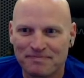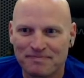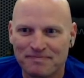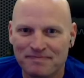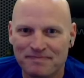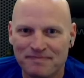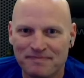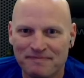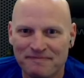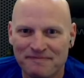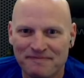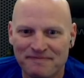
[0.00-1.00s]

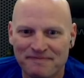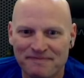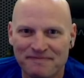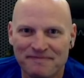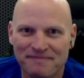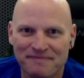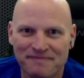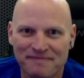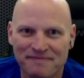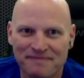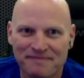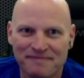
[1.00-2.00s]

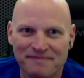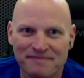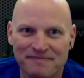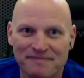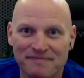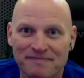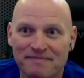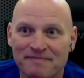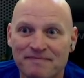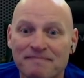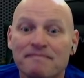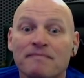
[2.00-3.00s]

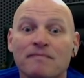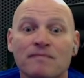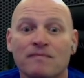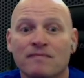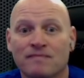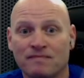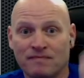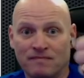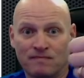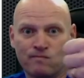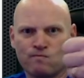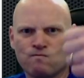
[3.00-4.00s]

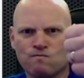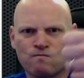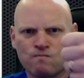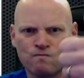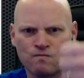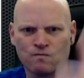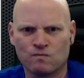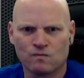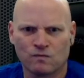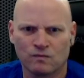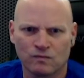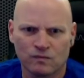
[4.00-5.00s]

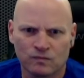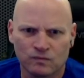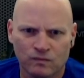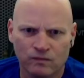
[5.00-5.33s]
This person isn't speaking.